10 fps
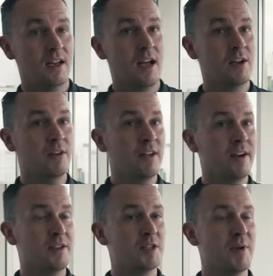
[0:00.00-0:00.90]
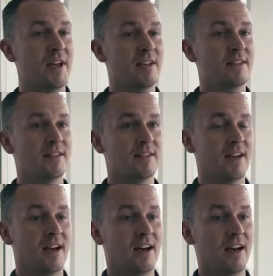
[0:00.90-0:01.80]
A good learning space,
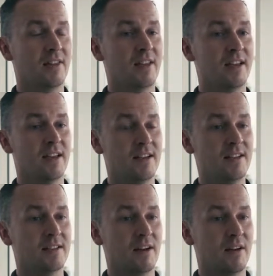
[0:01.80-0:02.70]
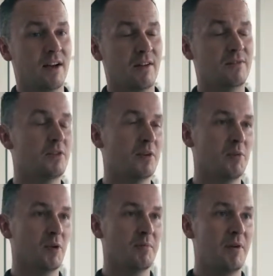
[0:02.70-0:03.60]
I think it needs a few
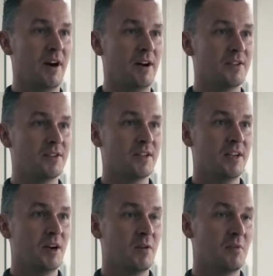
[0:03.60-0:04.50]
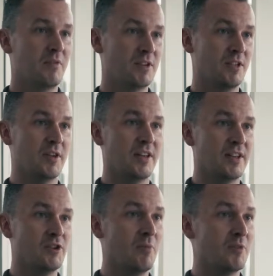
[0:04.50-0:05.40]
component parts. First, looking at
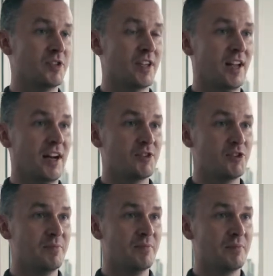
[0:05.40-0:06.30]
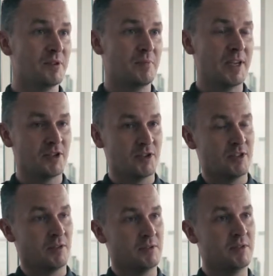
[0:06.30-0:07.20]
the geometry of the classroom, so making sure
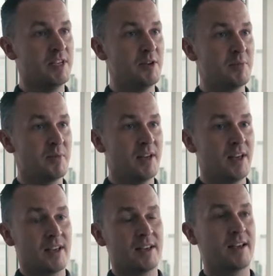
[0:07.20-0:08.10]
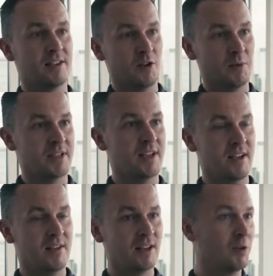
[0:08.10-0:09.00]
it's not too deep. Kids are always
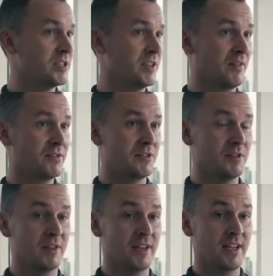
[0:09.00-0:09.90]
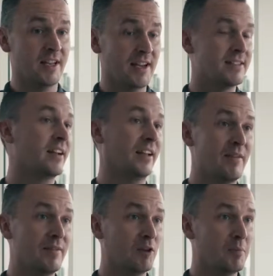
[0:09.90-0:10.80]
close enough to the external
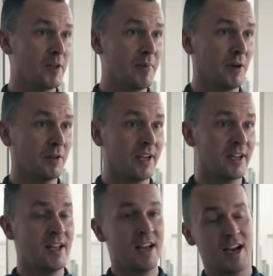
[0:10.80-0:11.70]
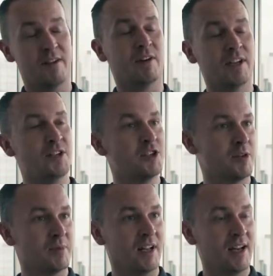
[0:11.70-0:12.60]
envelope of the building and have a
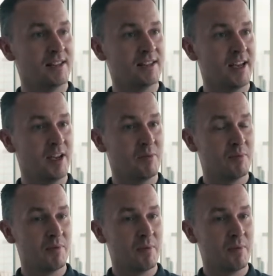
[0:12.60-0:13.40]
relationship with the landscape.